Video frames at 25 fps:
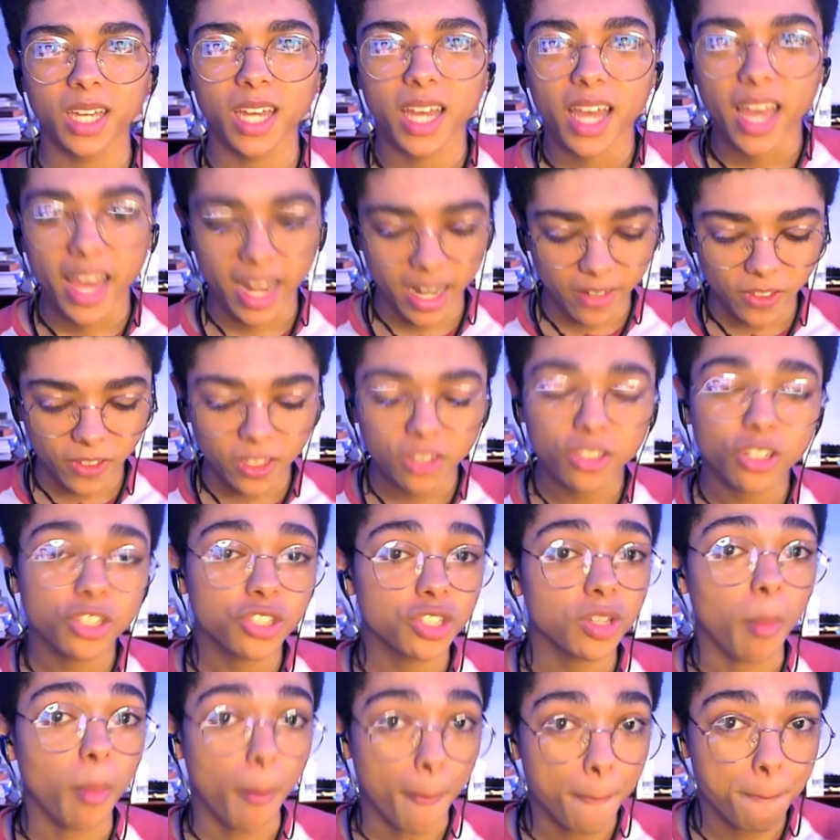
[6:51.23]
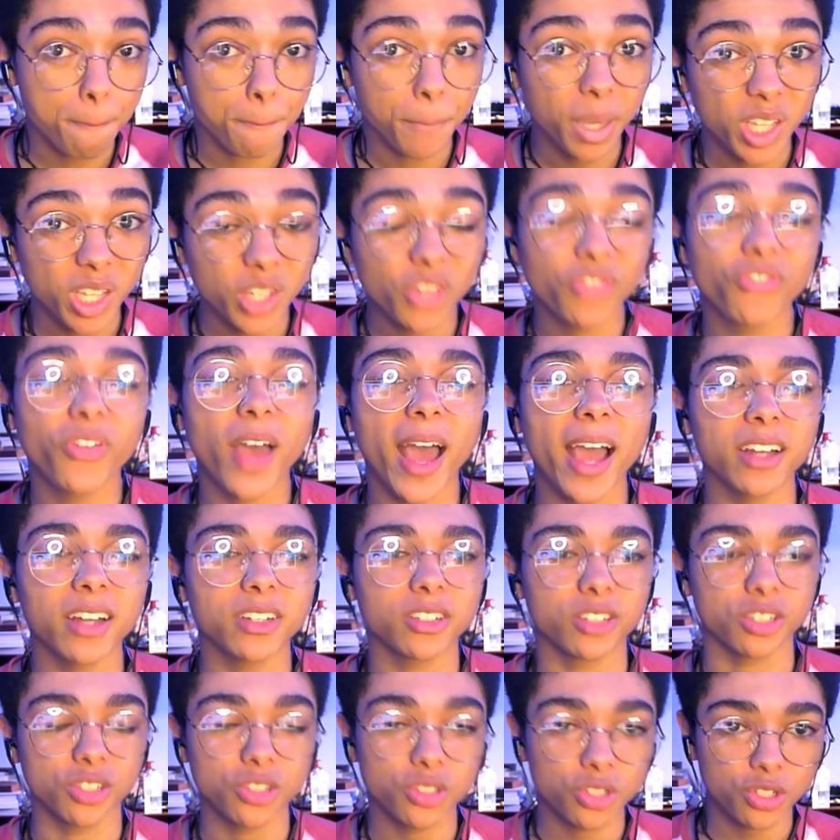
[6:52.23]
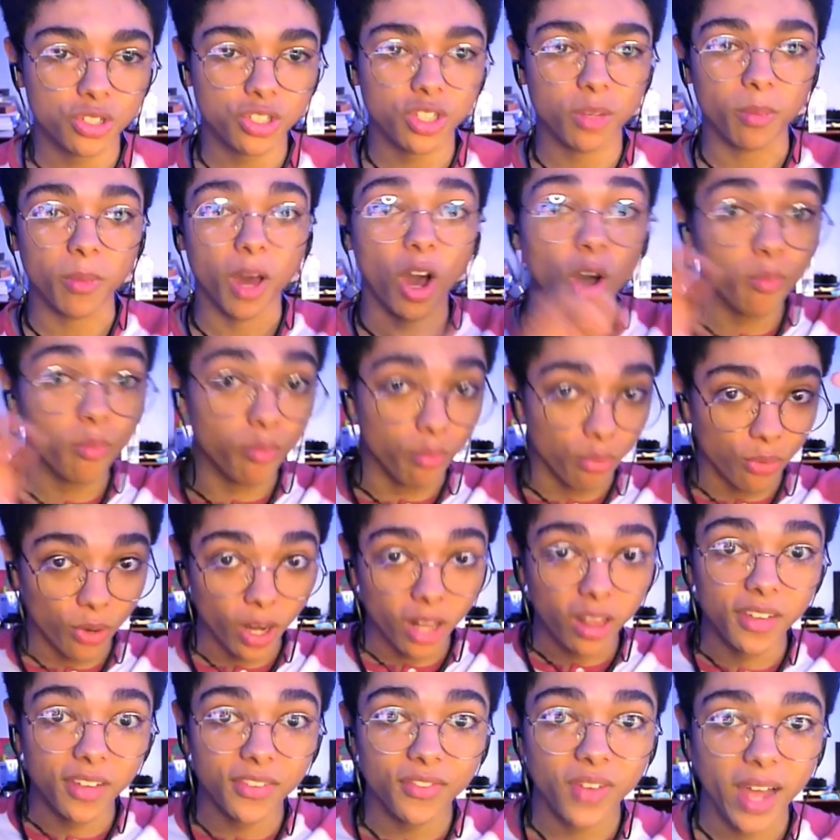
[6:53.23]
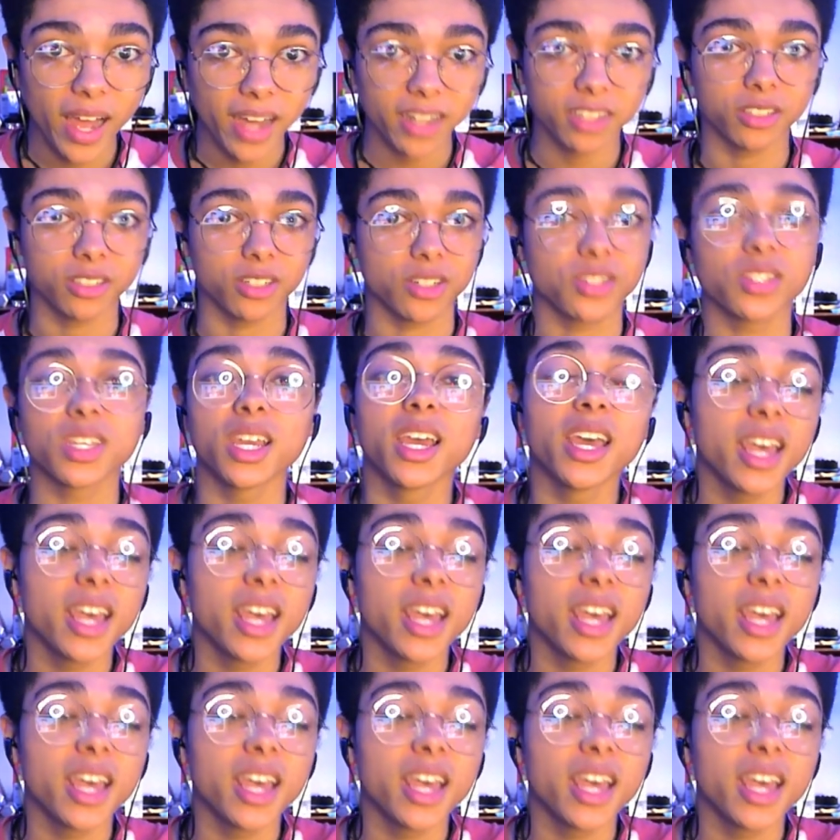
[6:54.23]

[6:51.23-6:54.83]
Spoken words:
And I think there's some big factors. These are some umbrella factors